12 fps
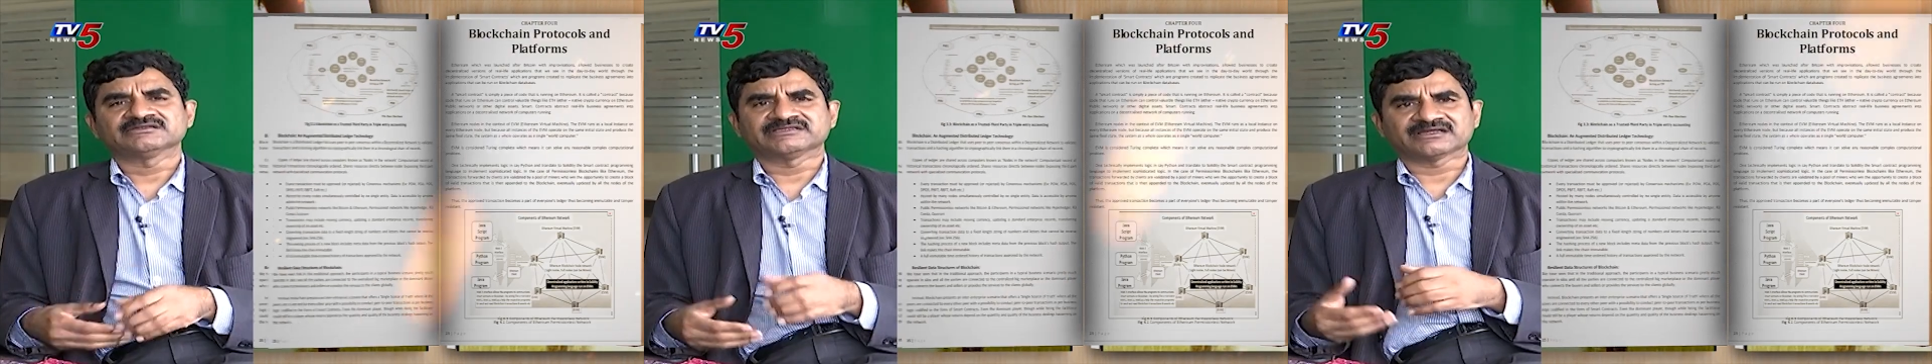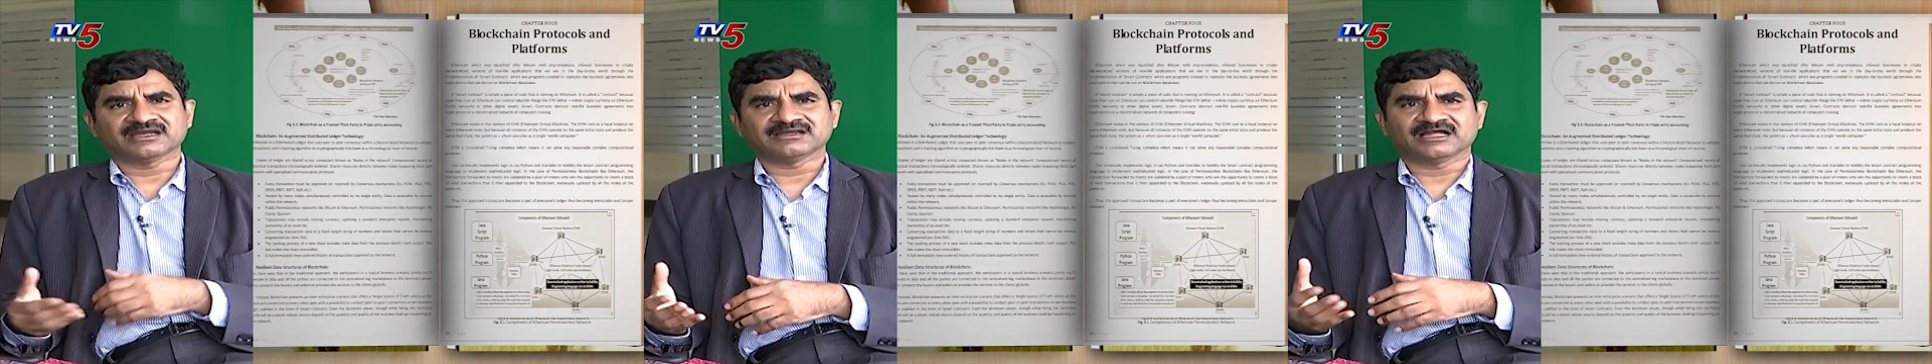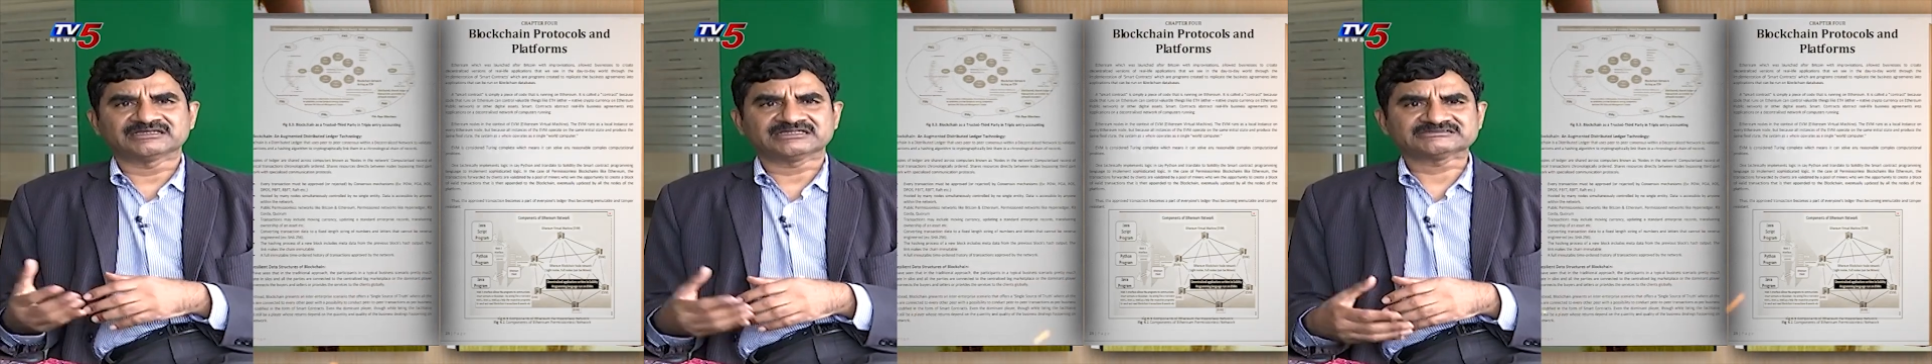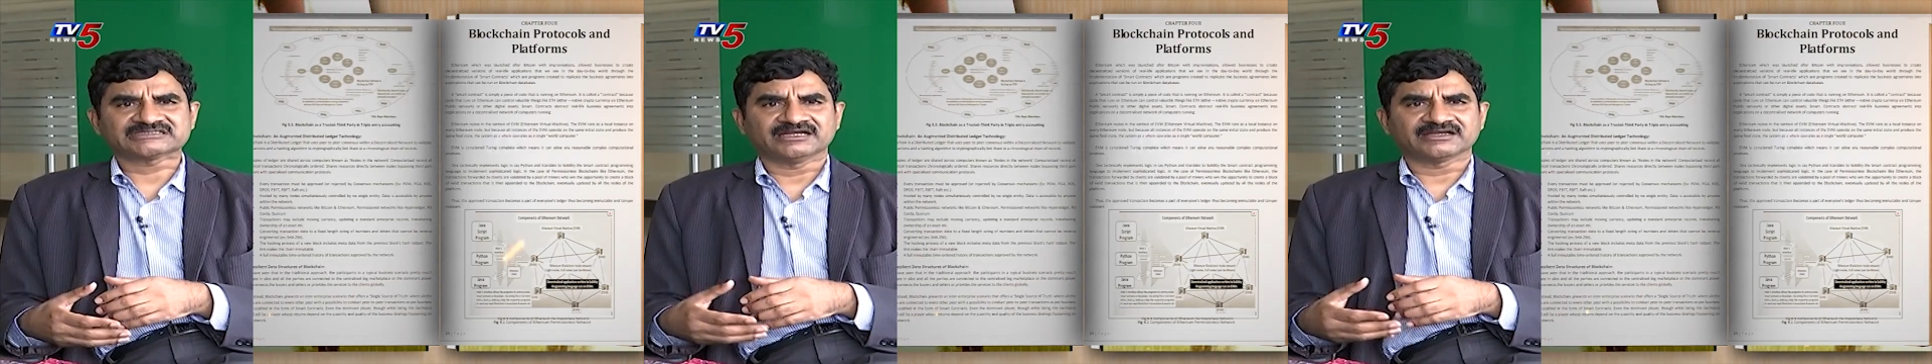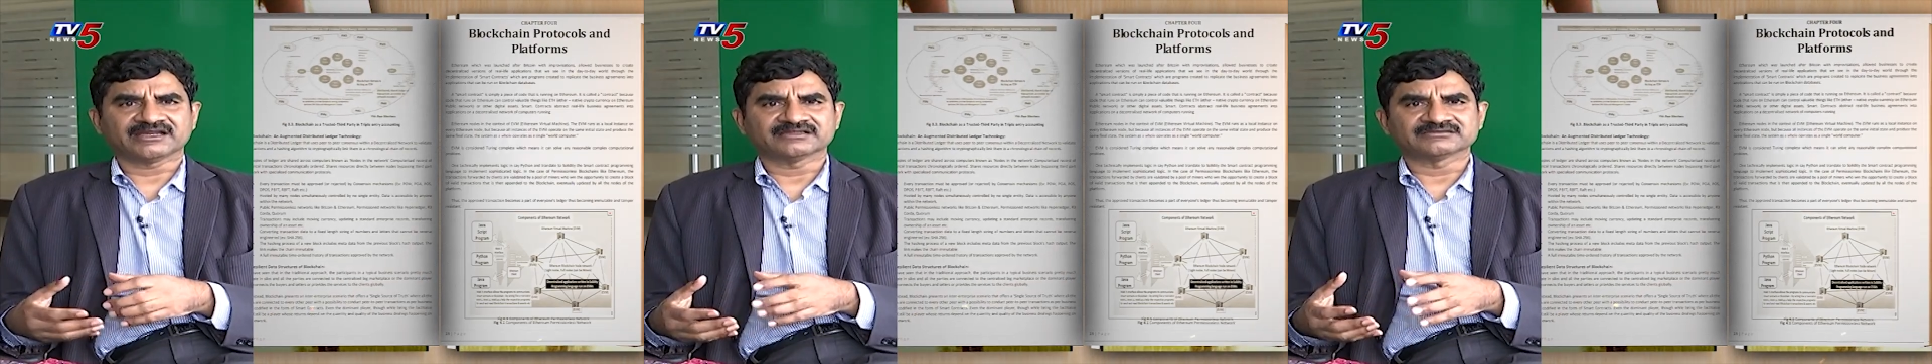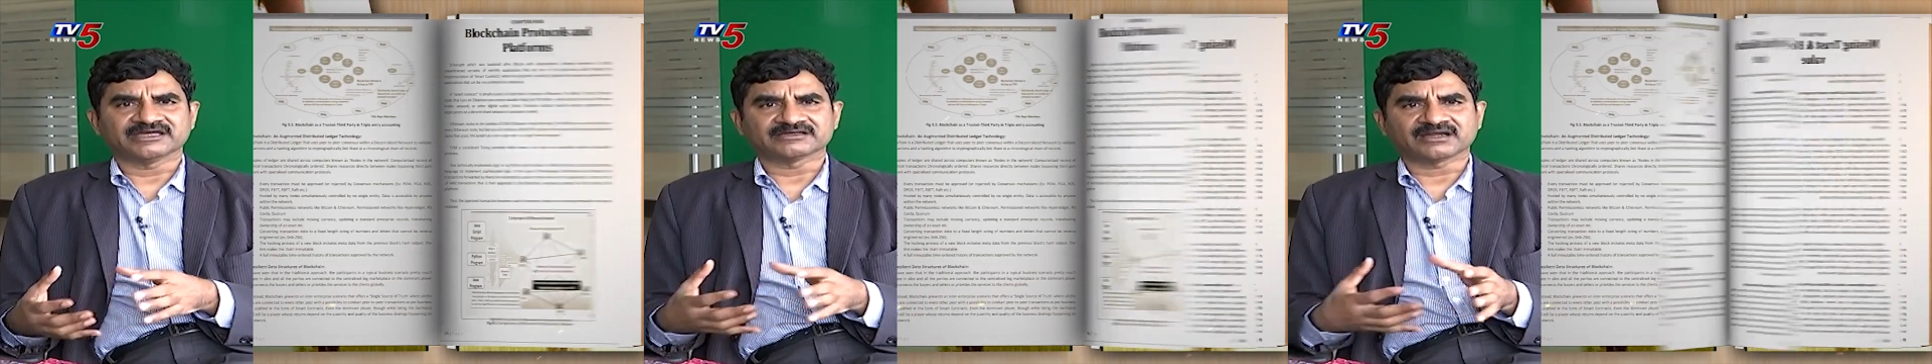they run halter skelter
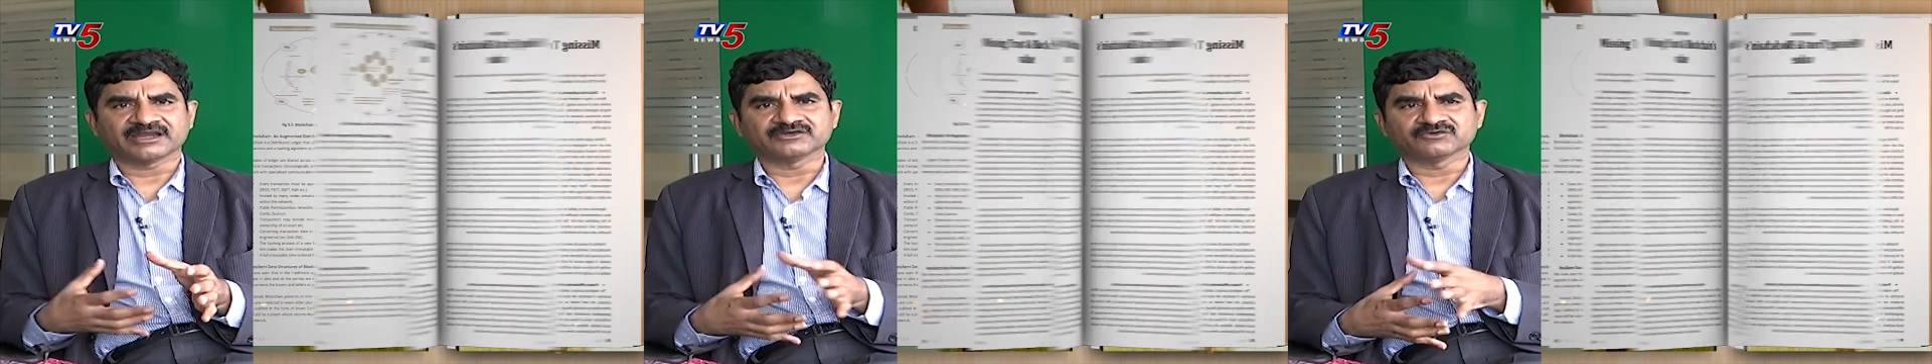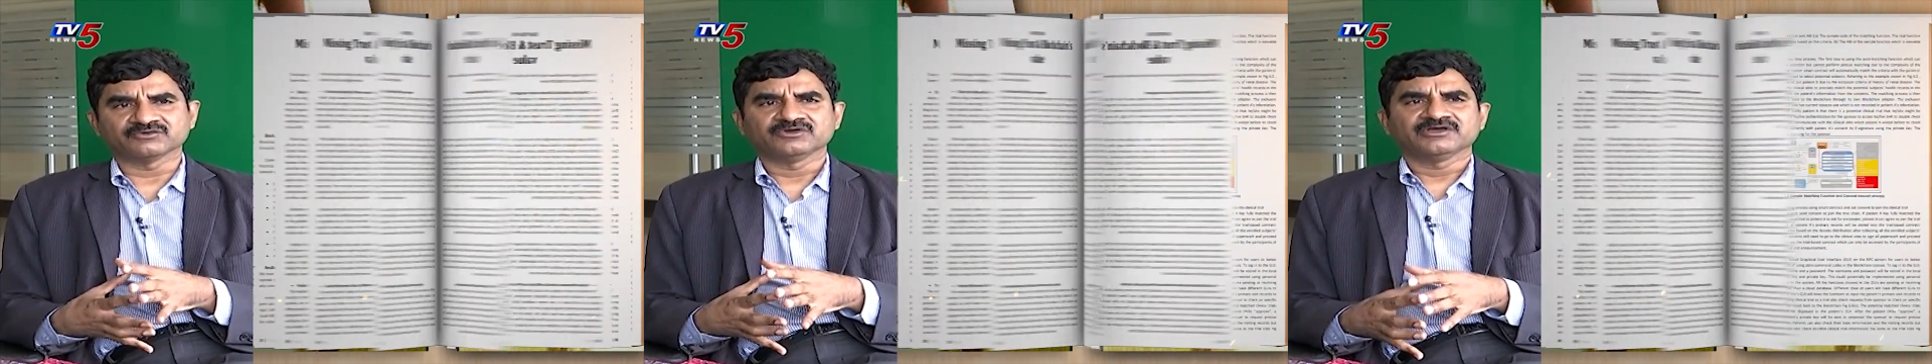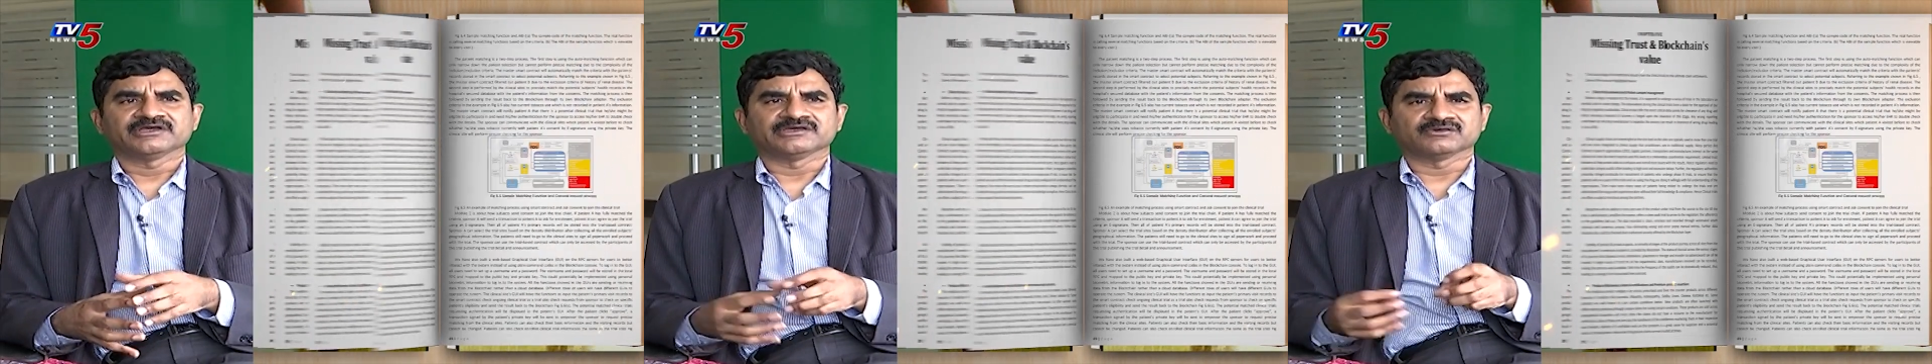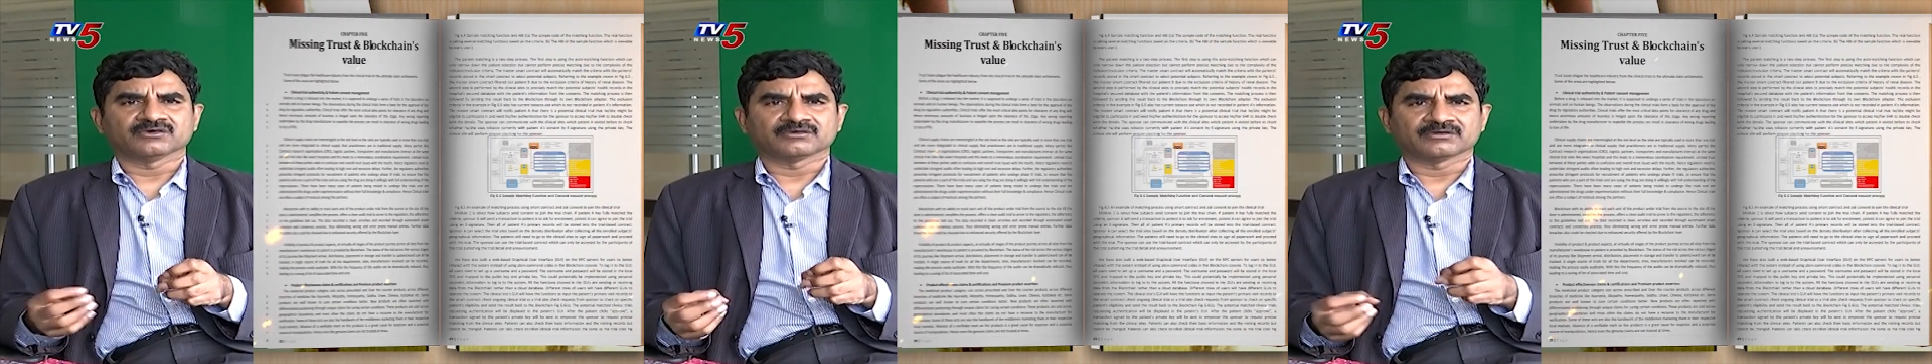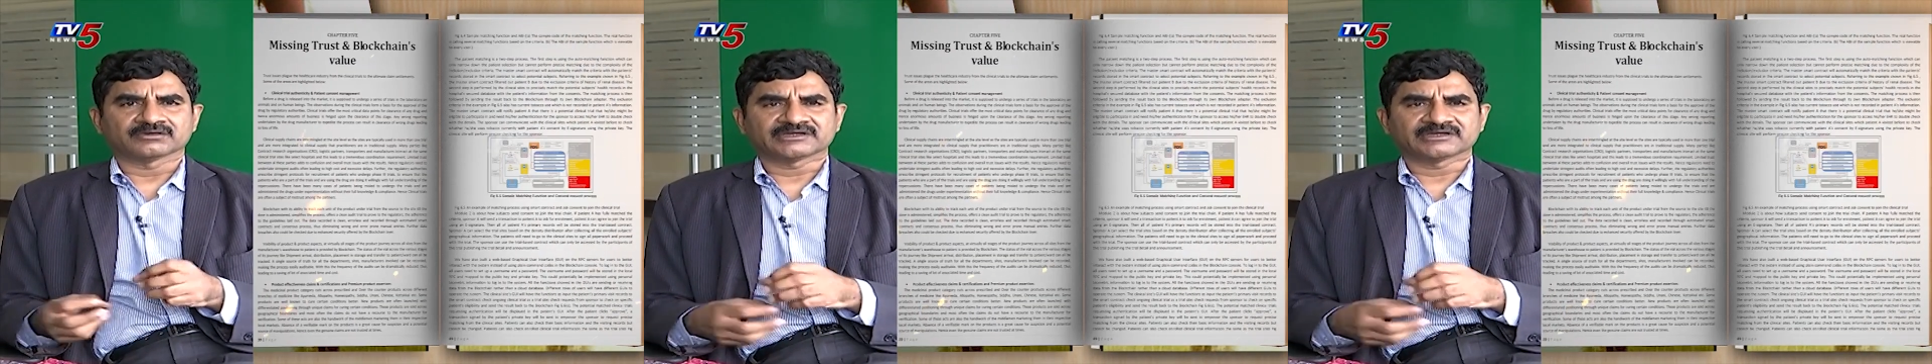and they try to you know uh,